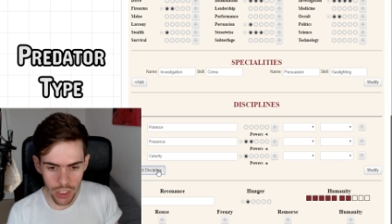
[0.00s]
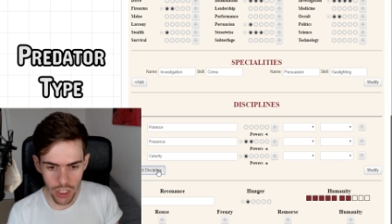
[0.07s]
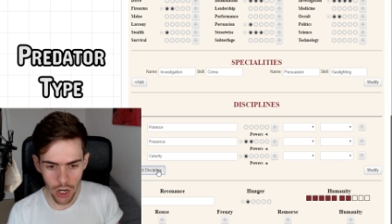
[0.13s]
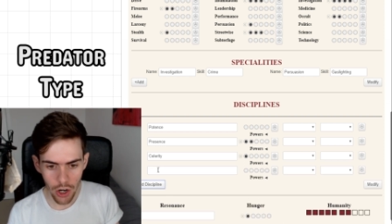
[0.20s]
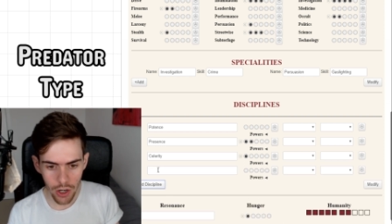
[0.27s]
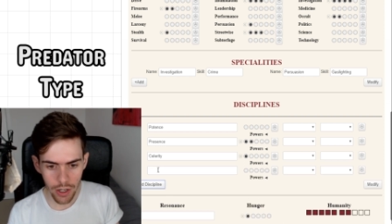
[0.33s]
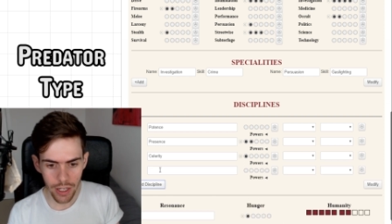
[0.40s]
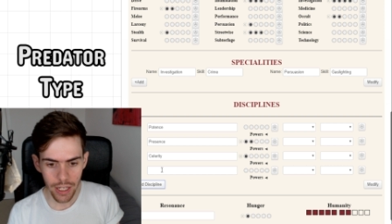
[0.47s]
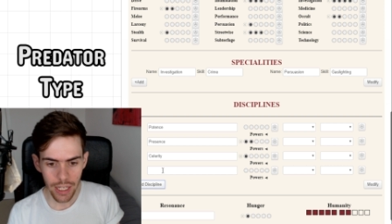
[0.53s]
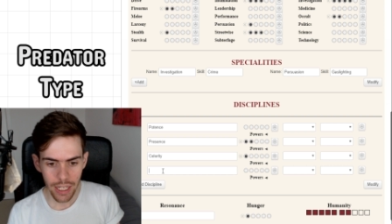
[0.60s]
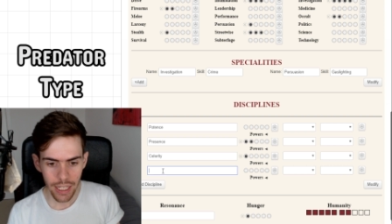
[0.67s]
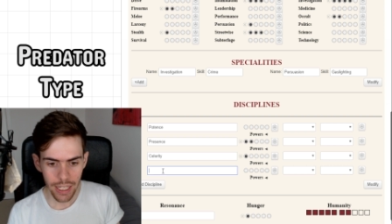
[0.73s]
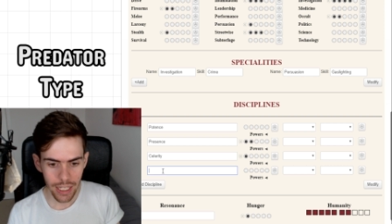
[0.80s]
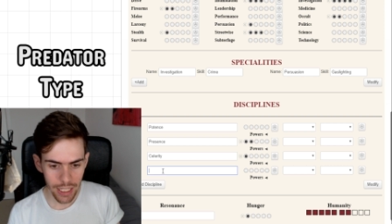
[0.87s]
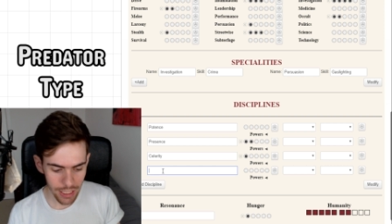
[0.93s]
dot
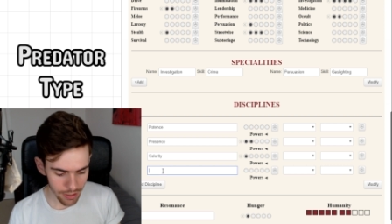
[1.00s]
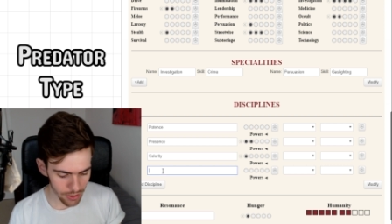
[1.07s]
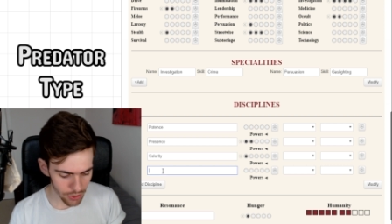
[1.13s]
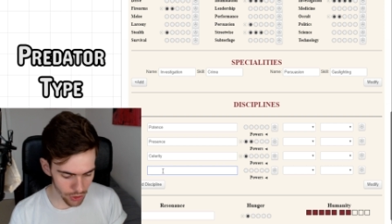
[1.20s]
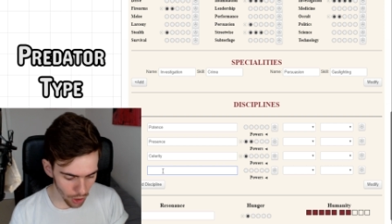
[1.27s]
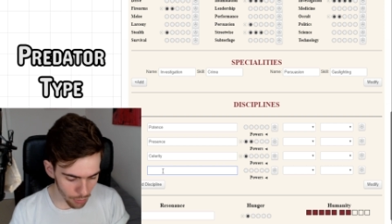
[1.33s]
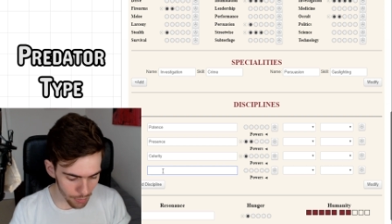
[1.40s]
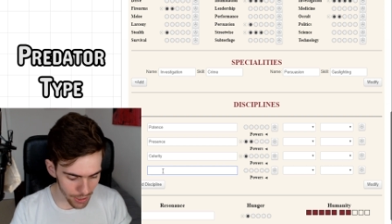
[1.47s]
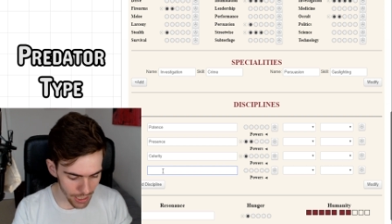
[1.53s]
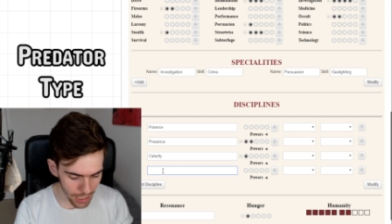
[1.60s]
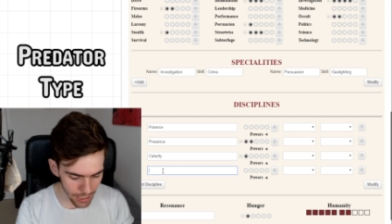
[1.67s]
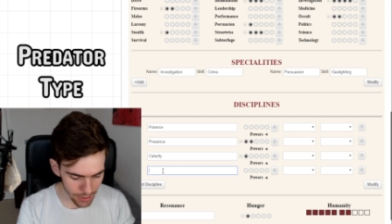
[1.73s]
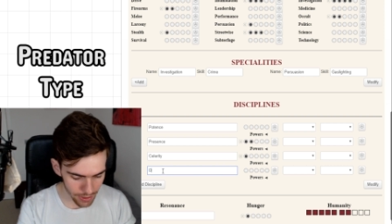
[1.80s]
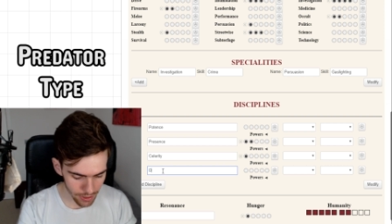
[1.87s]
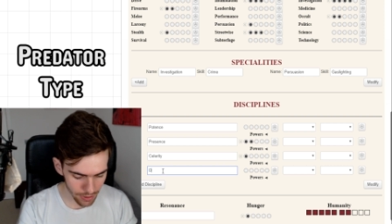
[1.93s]
in
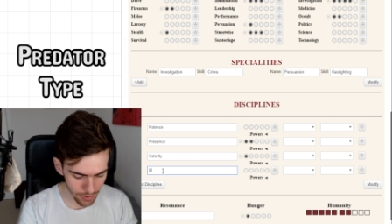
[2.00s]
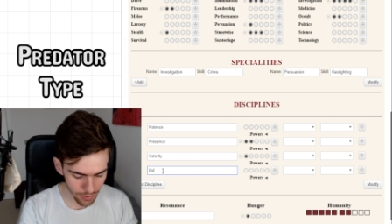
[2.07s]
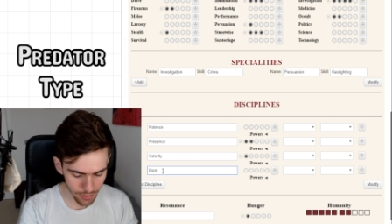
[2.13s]
dominate